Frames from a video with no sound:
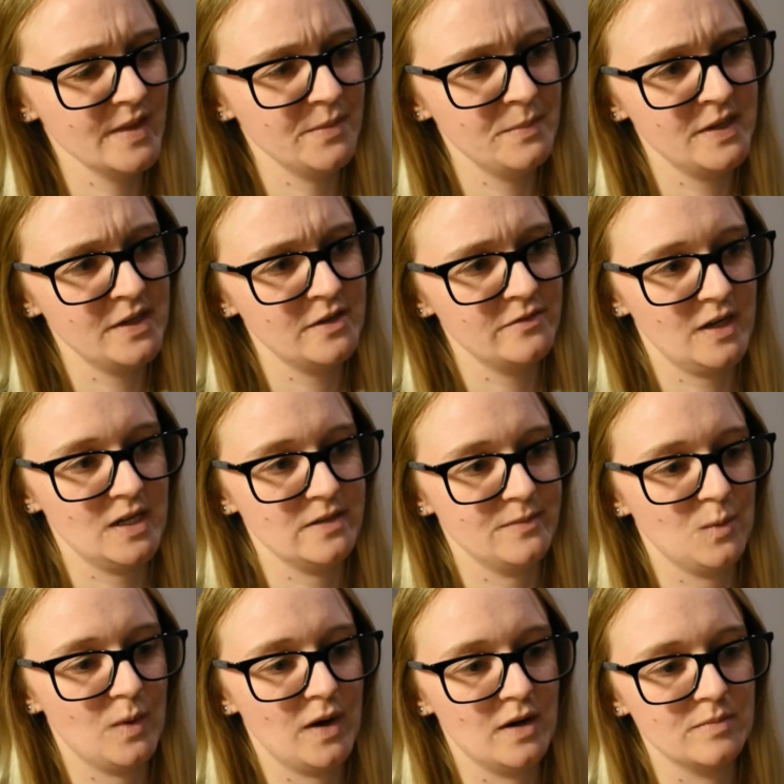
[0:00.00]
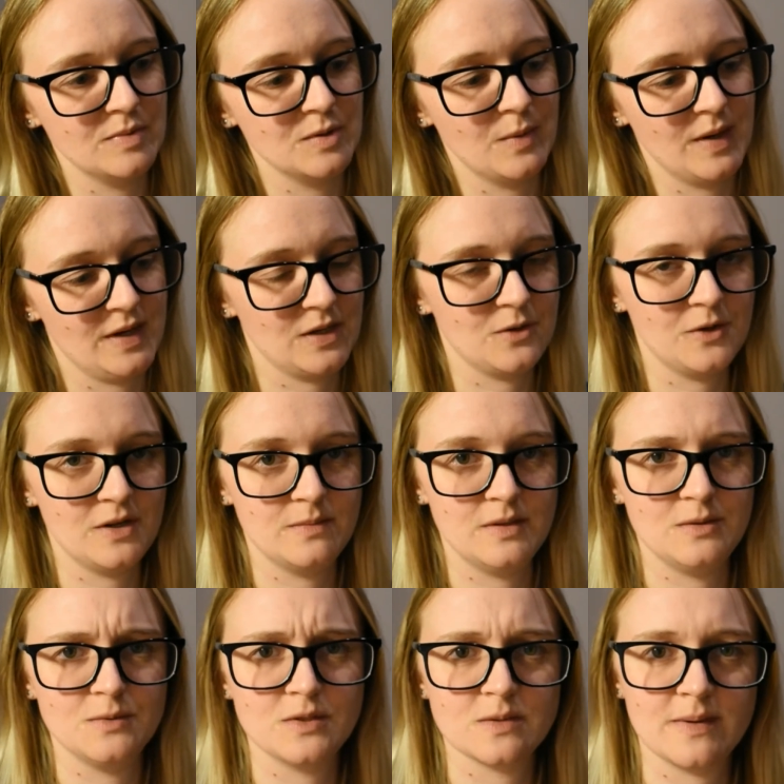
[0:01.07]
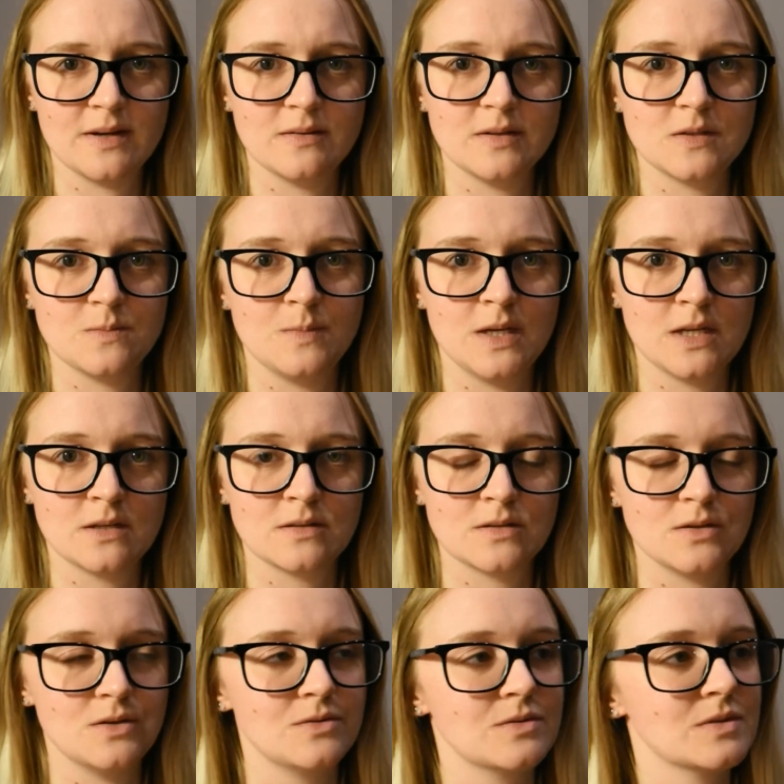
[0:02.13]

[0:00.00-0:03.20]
I mean, I've had him a while, but when I got him he was about this big, so